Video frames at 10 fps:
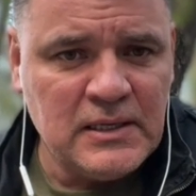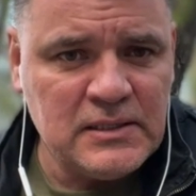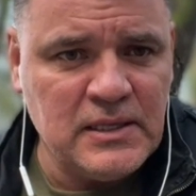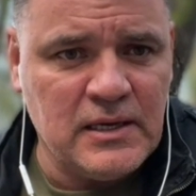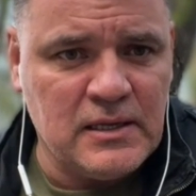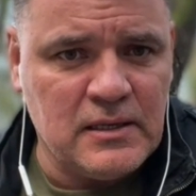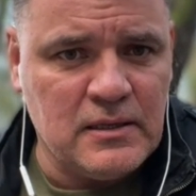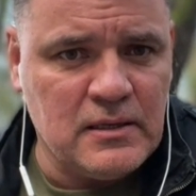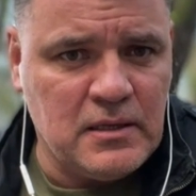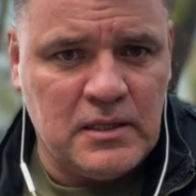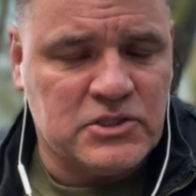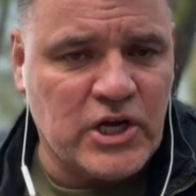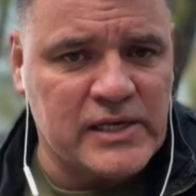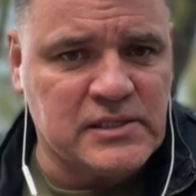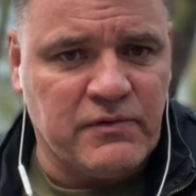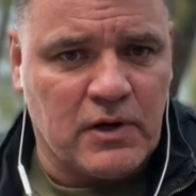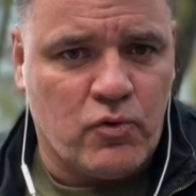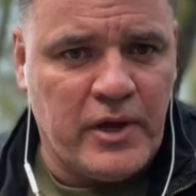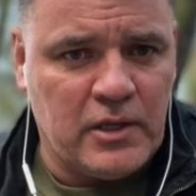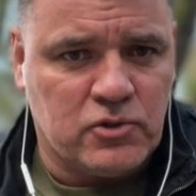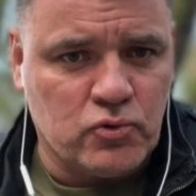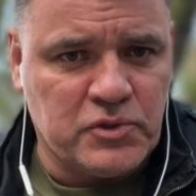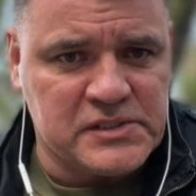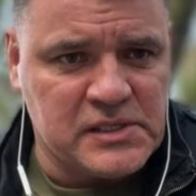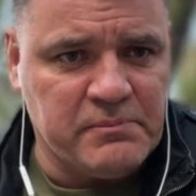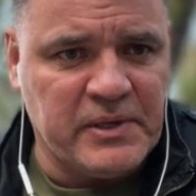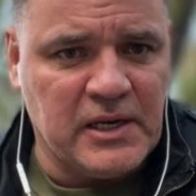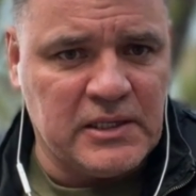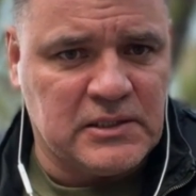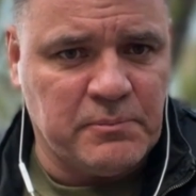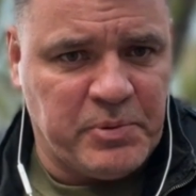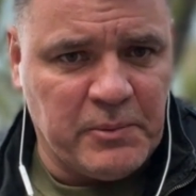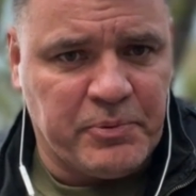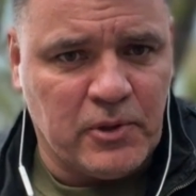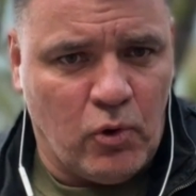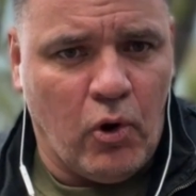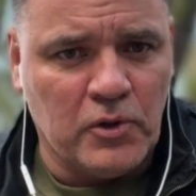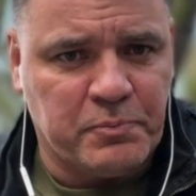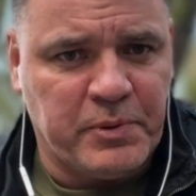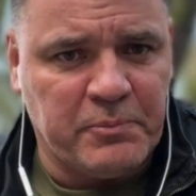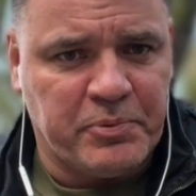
He just evacuated 2 disability people, old